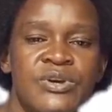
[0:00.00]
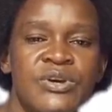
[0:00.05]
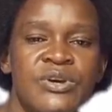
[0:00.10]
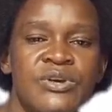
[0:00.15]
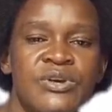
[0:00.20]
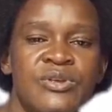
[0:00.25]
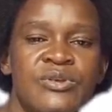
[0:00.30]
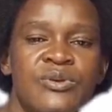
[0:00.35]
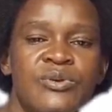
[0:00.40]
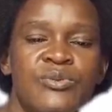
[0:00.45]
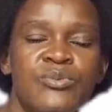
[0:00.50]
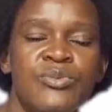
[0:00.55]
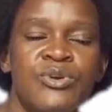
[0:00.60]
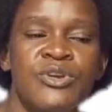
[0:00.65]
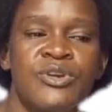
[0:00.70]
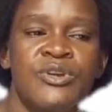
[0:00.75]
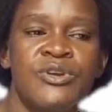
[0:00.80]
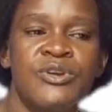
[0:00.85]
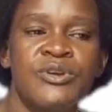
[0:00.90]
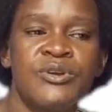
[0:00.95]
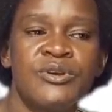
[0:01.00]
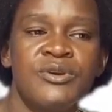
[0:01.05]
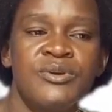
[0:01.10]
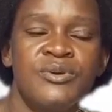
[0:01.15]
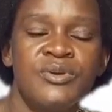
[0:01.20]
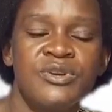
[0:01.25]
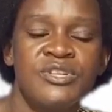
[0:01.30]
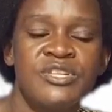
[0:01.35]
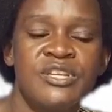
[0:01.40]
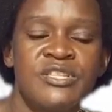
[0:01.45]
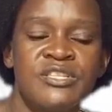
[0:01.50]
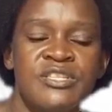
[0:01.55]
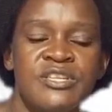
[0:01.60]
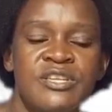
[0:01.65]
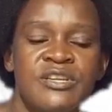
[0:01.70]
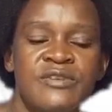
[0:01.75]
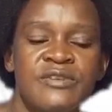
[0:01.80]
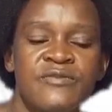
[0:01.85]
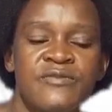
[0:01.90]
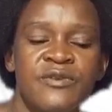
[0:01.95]
they'll be
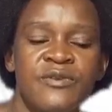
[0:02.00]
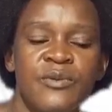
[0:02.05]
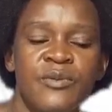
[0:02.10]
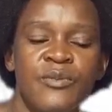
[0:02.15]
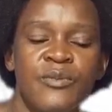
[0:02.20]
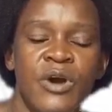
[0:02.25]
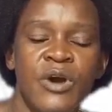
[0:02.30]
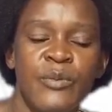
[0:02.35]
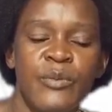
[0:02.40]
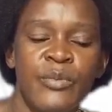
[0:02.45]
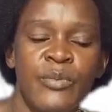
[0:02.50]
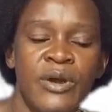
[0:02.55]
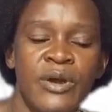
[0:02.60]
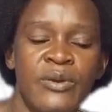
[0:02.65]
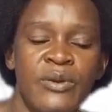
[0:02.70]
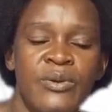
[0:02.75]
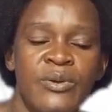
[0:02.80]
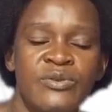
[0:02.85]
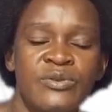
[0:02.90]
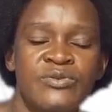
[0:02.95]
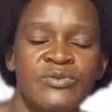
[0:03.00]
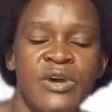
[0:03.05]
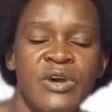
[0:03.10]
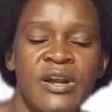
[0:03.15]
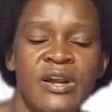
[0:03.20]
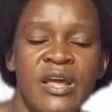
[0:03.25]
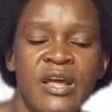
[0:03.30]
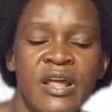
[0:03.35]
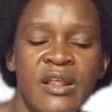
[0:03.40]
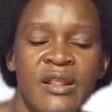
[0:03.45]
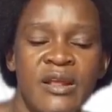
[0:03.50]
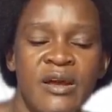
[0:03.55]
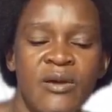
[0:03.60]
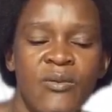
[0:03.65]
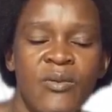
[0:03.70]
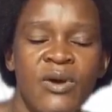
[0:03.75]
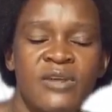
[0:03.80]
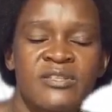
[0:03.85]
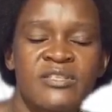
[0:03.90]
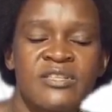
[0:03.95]
rotating from one paddock to another.
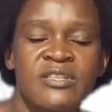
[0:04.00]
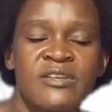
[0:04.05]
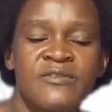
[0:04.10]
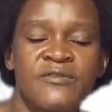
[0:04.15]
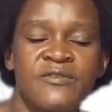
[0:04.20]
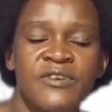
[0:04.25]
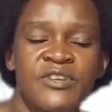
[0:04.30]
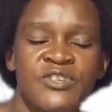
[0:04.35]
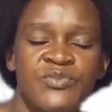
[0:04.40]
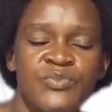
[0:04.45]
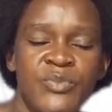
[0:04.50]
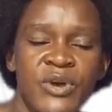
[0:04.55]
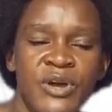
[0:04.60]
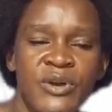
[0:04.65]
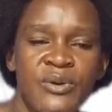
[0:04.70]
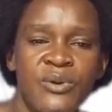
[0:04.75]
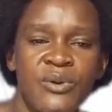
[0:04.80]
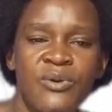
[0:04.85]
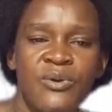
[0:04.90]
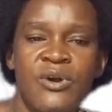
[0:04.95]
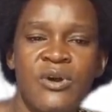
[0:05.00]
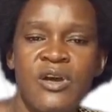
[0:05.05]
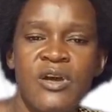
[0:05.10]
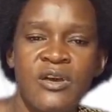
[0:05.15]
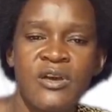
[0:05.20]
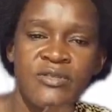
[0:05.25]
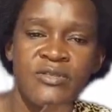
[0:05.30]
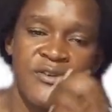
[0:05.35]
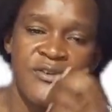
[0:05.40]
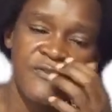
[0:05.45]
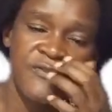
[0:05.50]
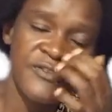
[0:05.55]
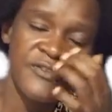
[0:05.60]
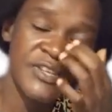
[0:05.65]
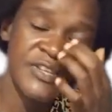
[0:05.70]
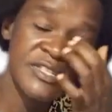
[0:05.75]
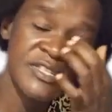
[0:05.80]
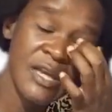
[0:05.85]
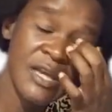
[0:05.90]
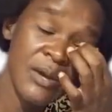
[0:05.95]
Once the first paddock, the
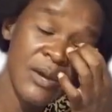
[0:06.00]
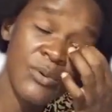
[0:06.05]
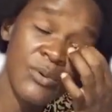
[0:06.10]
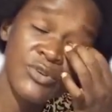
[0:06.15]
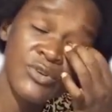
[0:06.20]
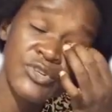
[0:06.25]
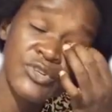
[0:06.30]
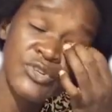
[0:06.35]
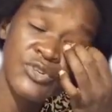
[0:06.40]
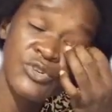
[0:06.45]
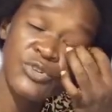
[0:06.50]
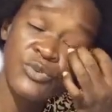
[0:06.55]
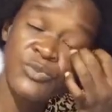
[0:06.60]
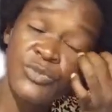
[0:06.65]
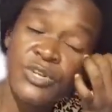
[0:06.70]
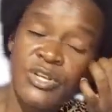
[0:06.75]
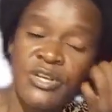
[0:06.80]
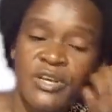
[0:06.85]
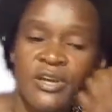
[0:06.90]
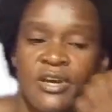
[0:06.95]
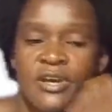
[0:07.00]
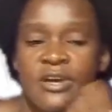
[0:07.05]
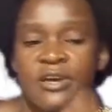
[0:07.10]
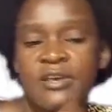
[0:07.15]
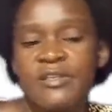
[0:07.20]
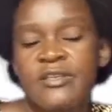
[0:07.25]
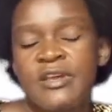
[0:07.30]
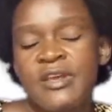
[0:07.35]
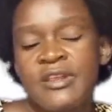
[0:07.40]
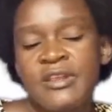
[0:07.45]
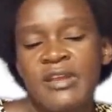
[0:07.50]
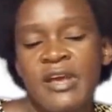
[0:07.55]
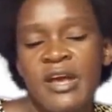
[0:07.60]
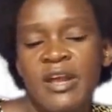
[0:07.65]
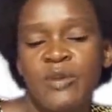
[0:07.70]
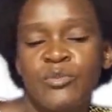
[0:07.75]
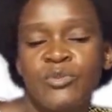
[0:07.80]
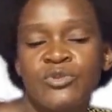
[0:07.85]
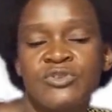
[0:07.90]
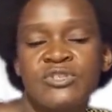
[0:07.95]
feeds are consumed, then the
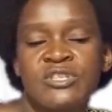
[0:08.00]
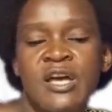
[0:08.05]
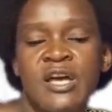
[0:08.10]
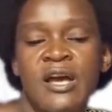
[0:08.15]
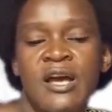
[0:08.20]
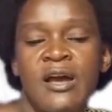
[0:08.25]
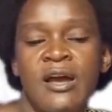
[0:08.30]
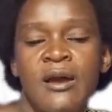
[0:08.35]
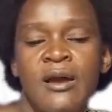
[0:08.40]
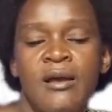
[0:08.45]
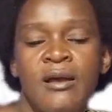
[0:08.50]
animals are